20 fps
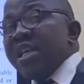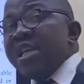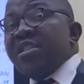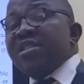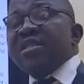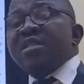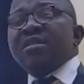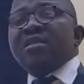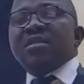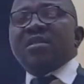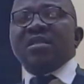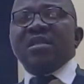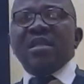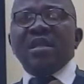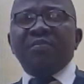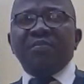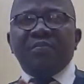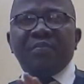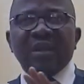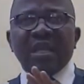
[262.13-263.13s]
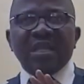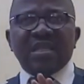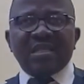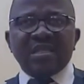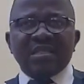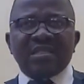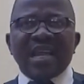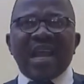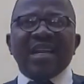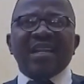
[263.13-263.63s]
It
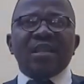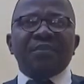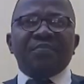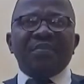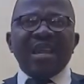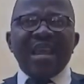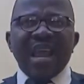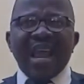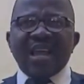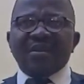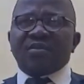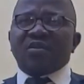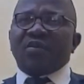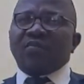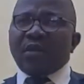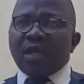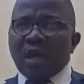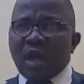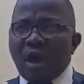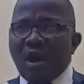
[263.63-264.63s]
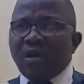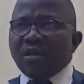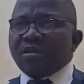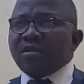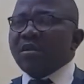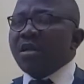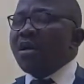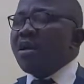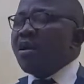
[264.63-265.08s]
is at the behest of the court